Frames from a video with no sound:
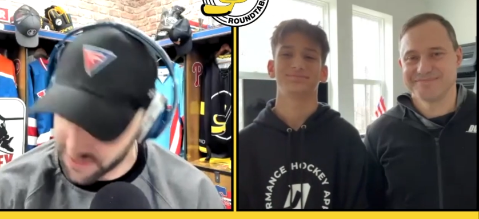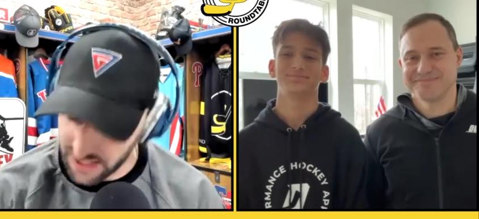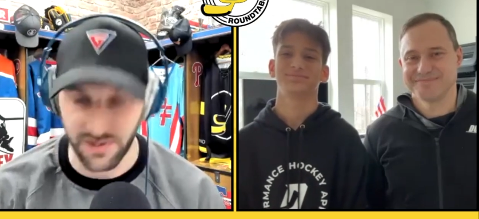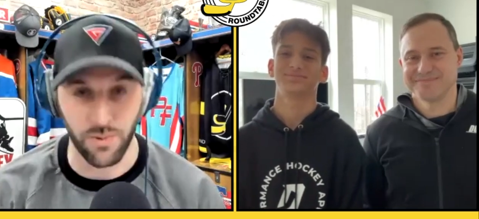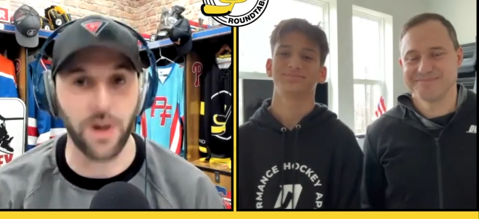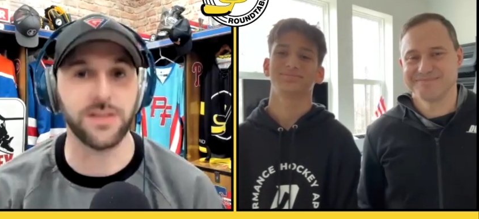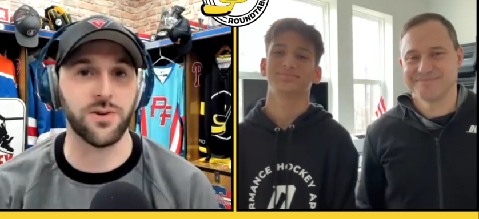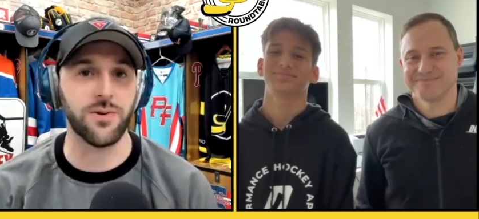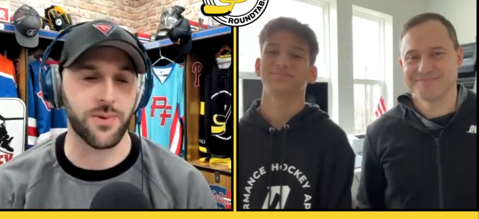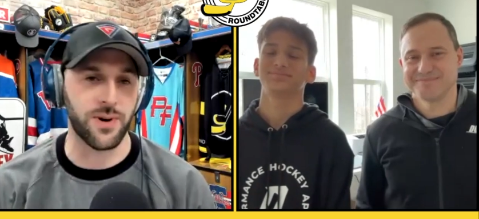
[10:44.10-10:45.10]
Speaker 1: Duzter one
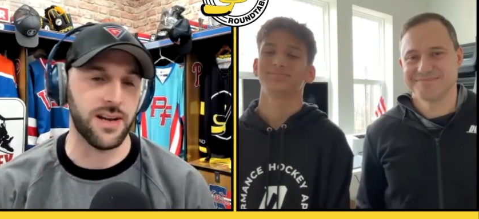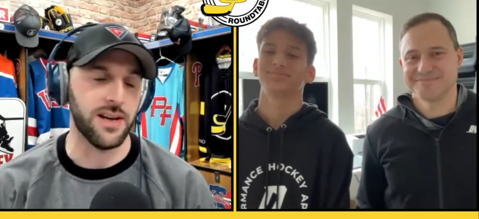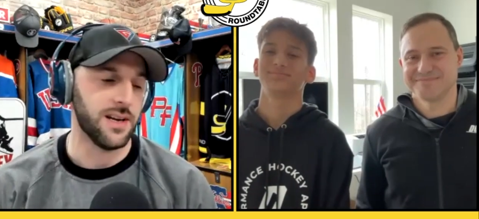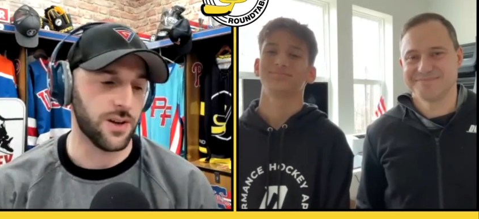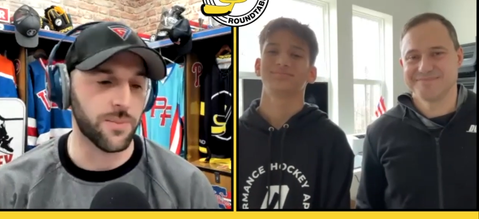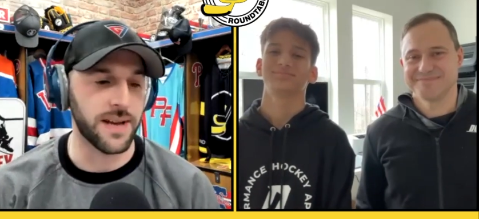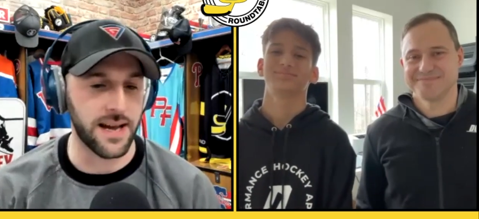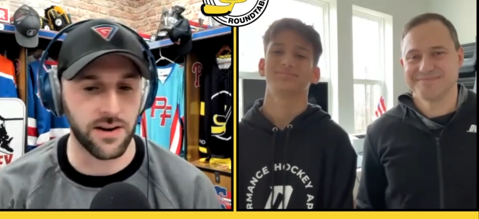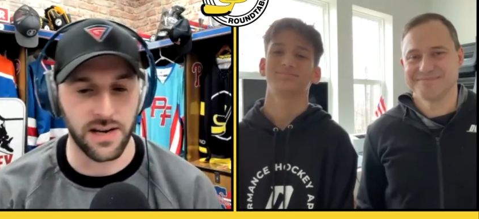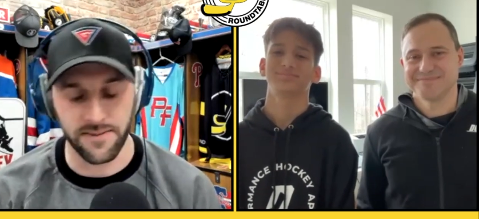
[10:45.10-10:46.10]
two three. You'll be
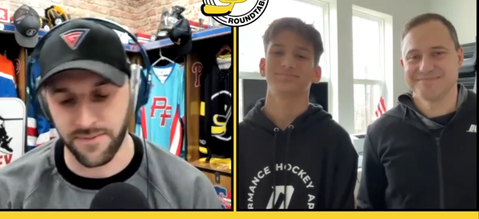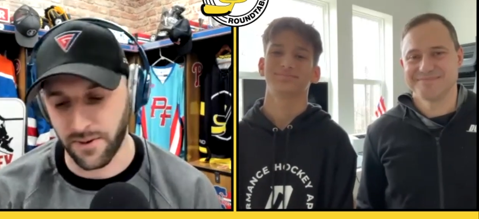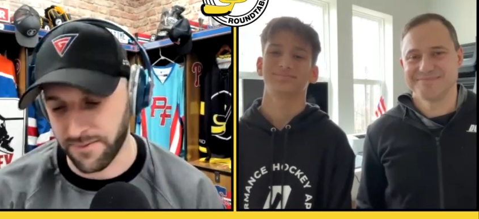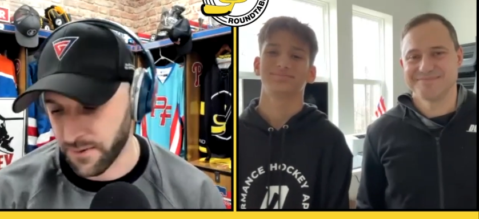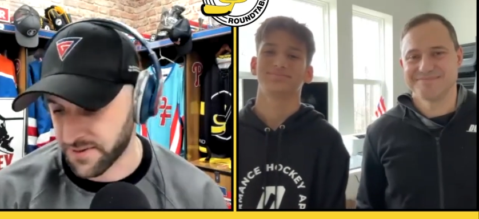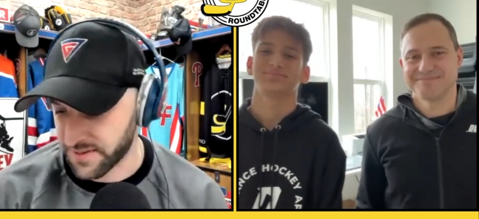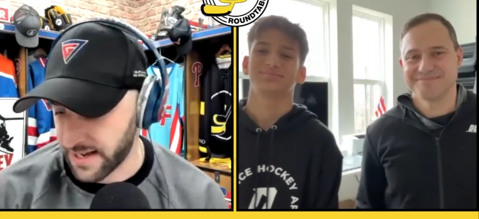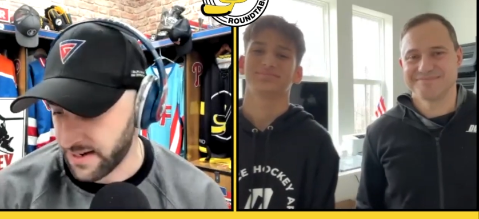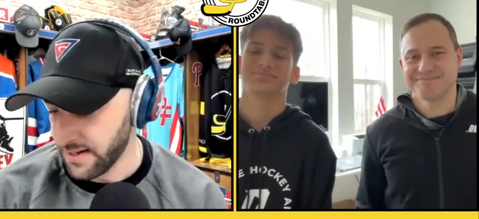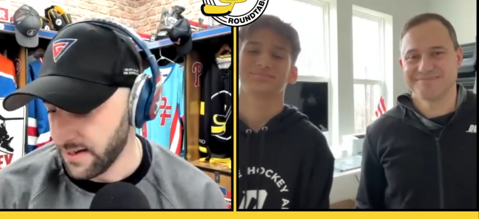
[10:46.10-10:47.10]
entered in for a full
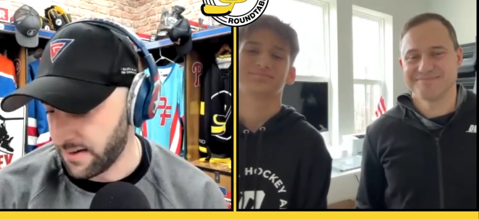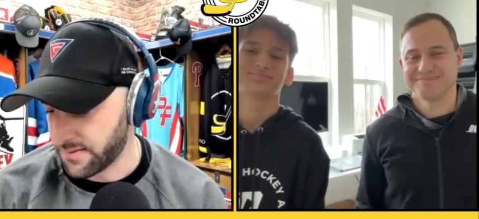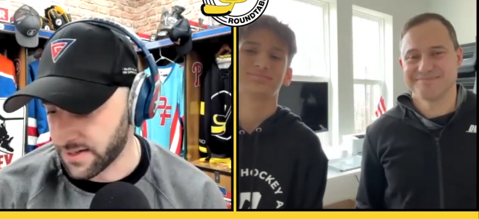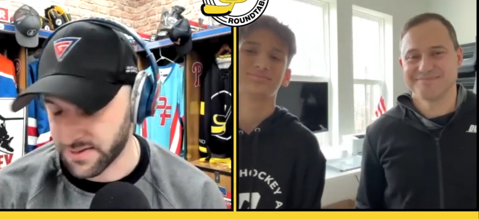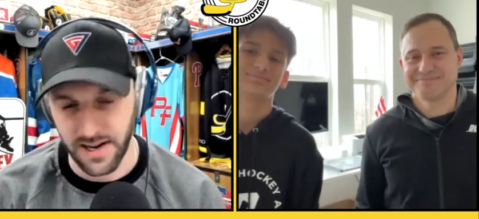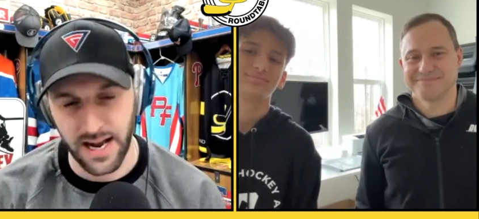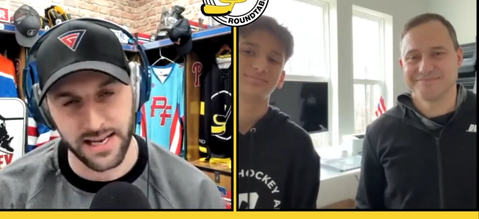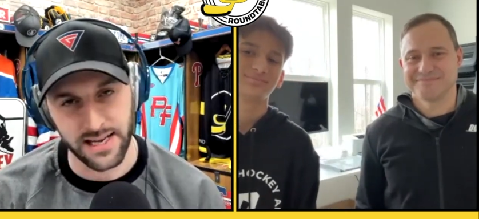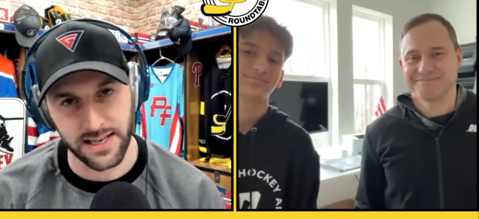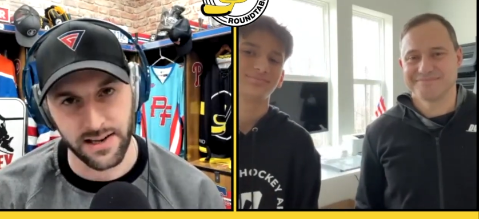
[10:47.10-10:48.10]
set of Duzter
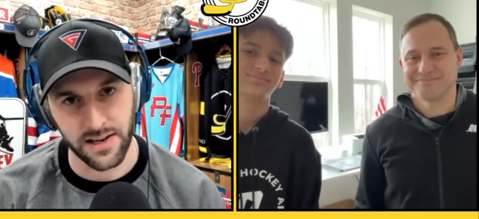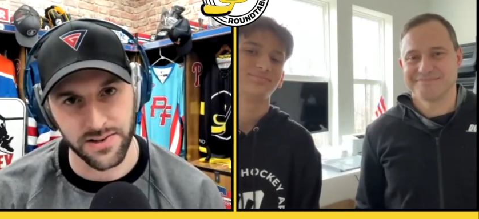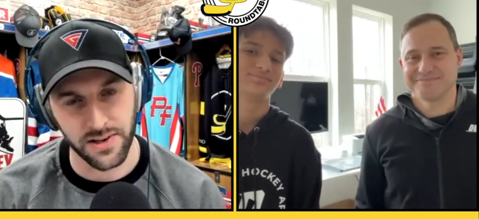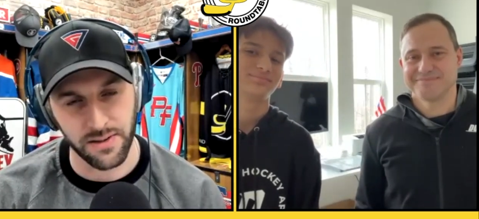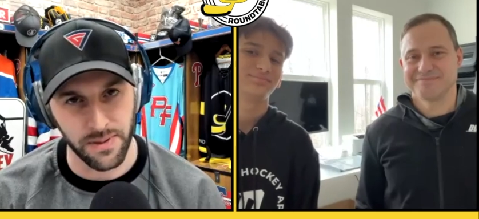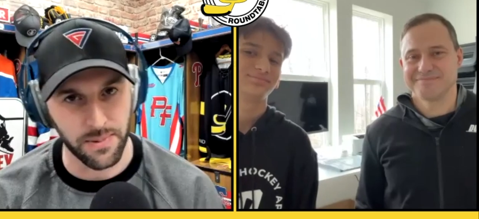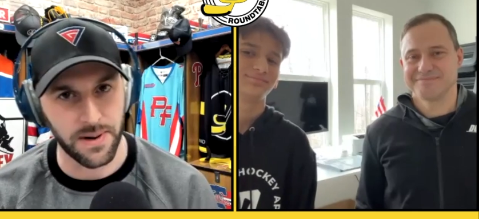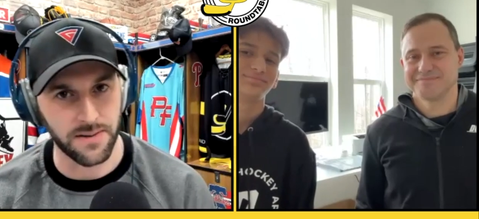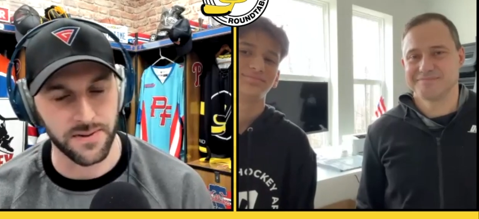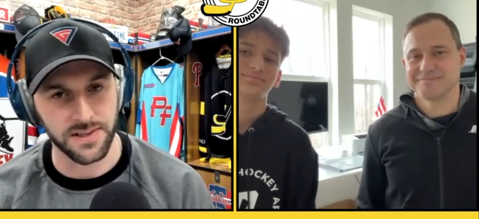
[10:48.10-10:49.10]
hockey gear here, so you can be
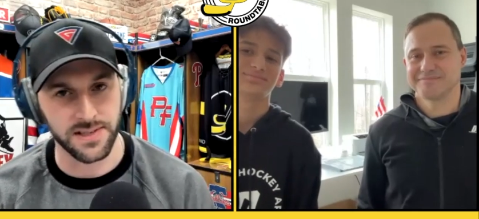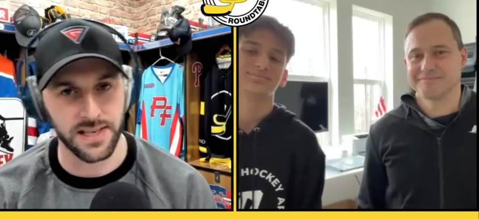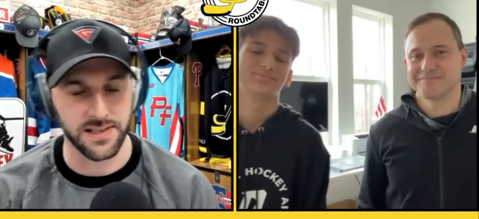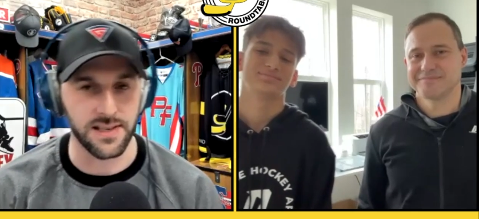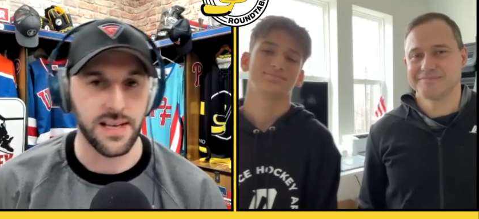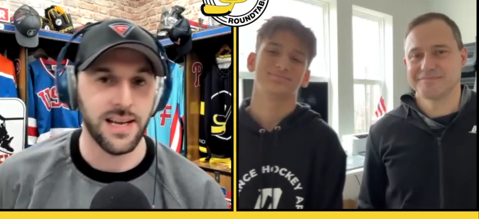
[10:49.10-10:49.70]
prepared for the season.